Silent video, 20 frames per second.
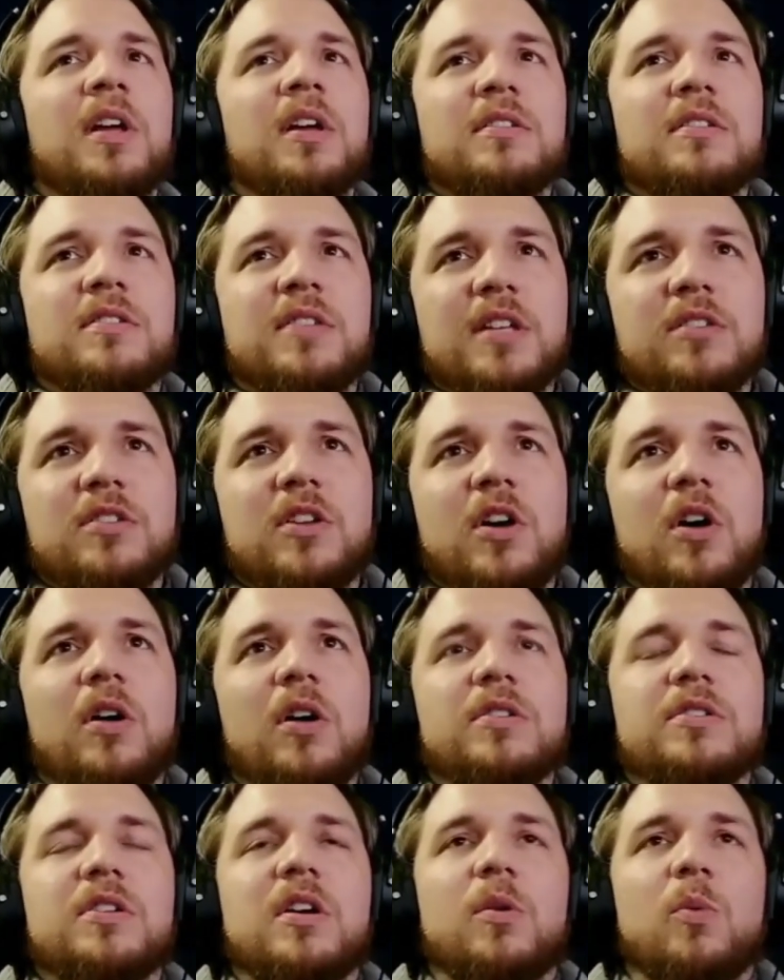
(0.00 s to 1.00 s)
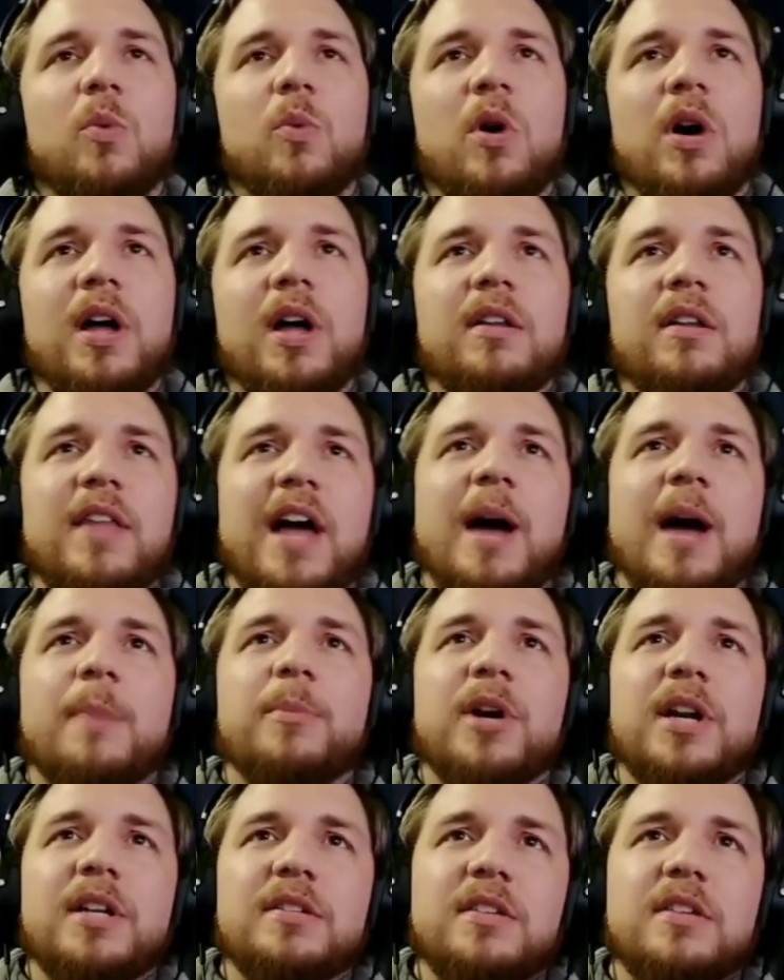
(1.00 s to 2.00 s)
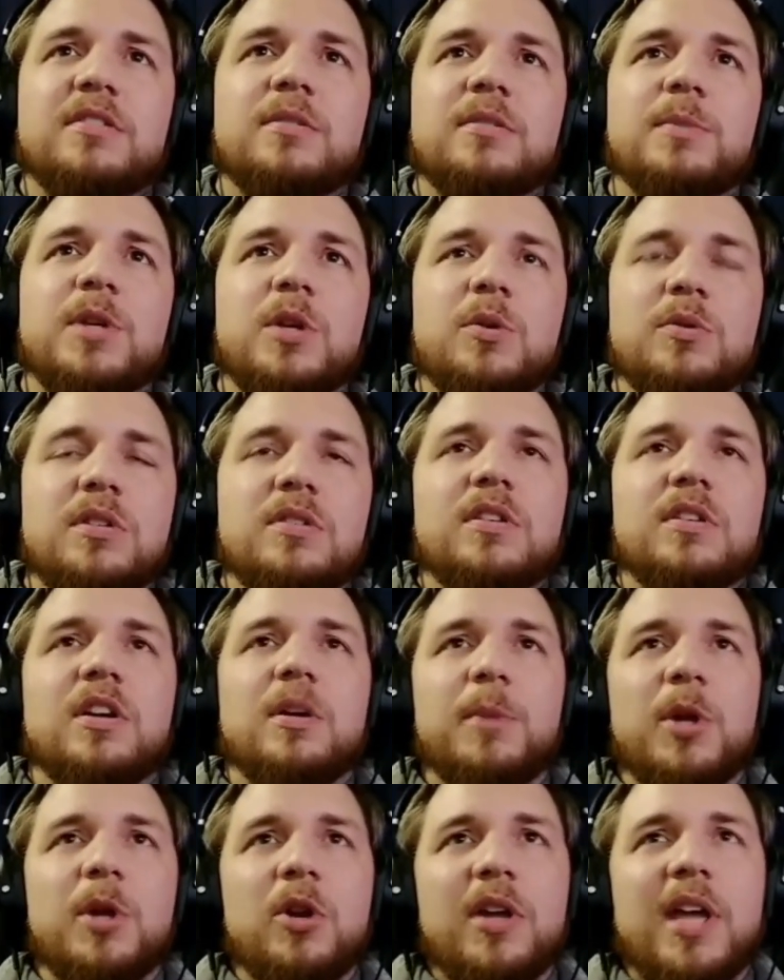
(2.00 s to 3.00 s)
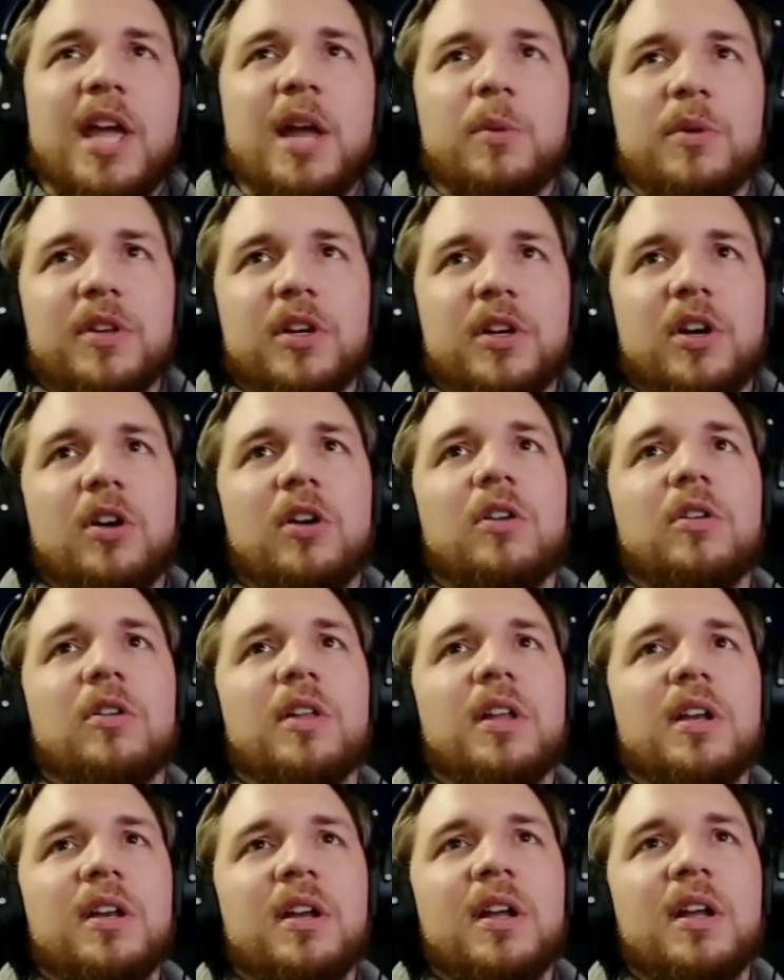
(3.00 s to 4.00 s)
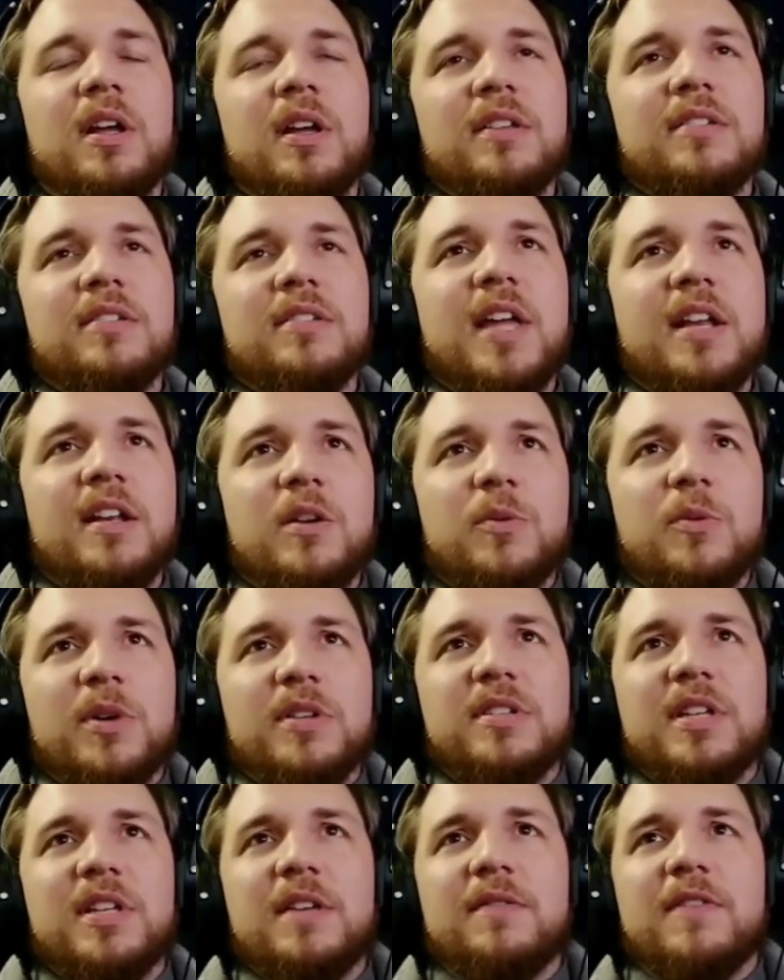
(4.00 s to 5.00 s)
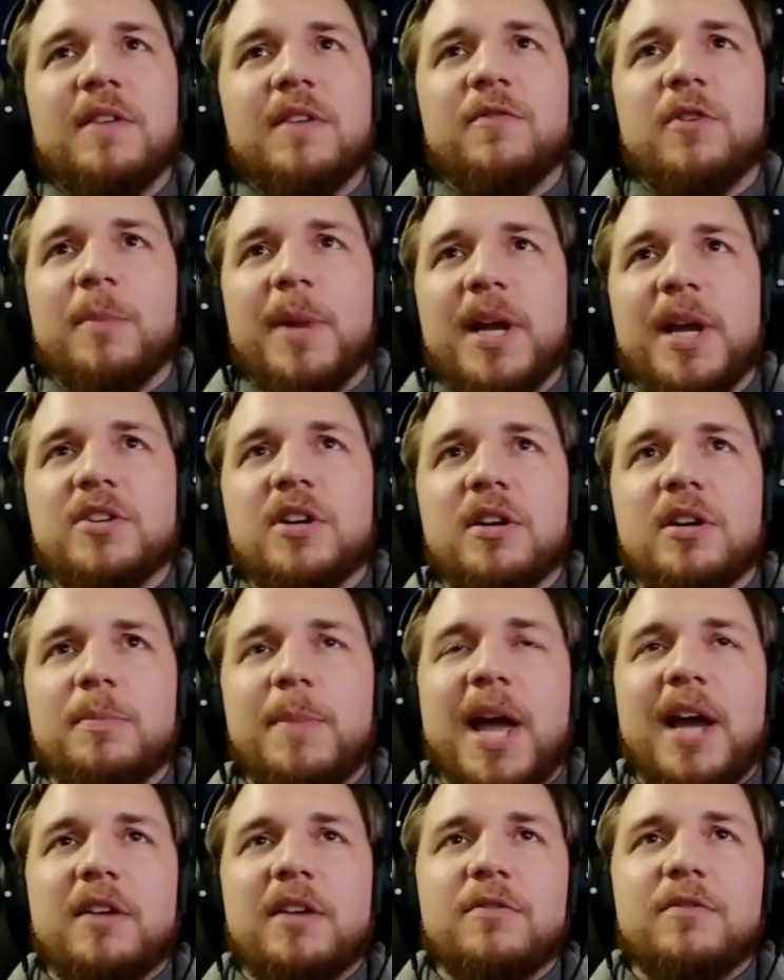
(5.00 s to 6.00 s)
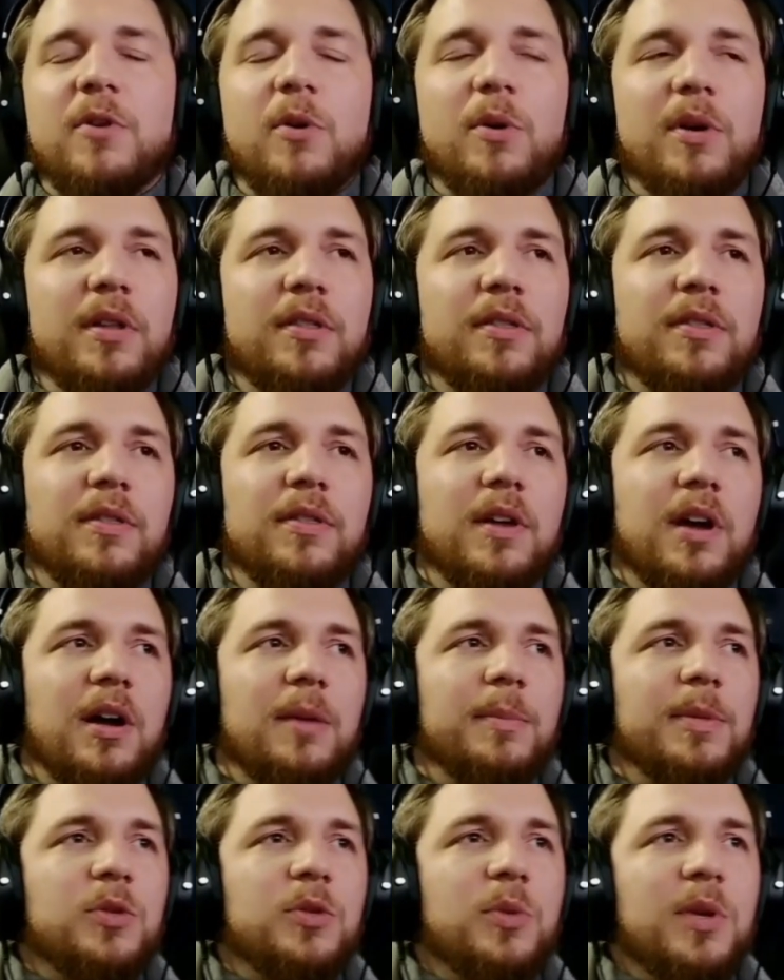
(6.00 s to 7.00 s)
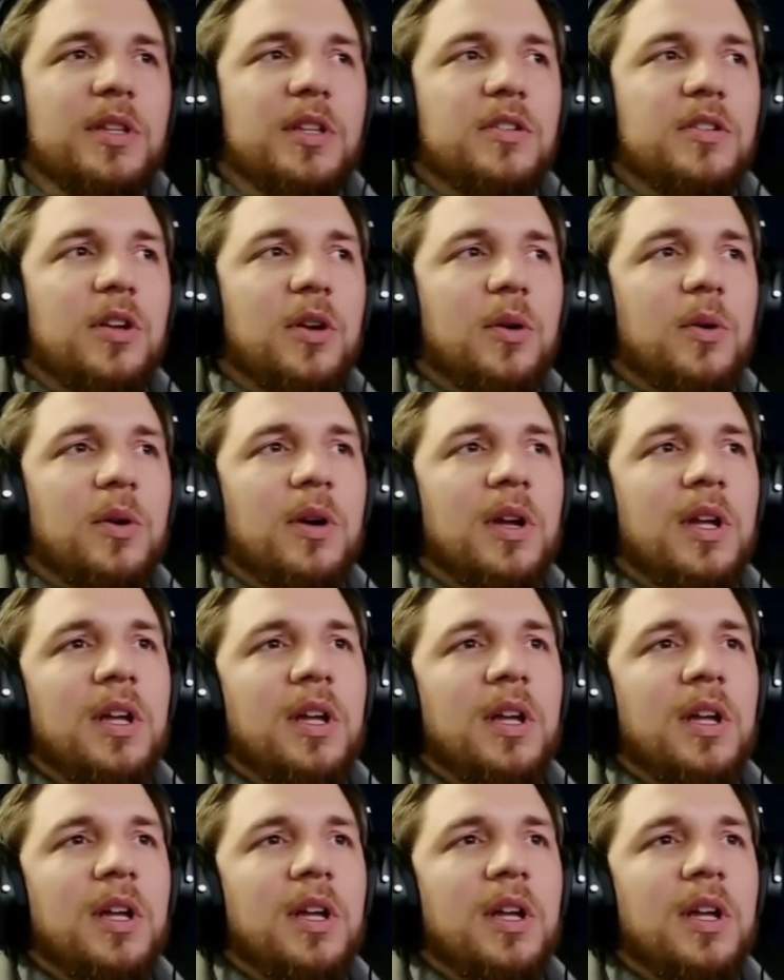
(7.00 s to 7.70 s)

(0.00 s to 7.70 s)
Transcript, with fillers: Syscalls are what the operating system uses to communicate with the kernel and send and receive information back and forth uh, between the two.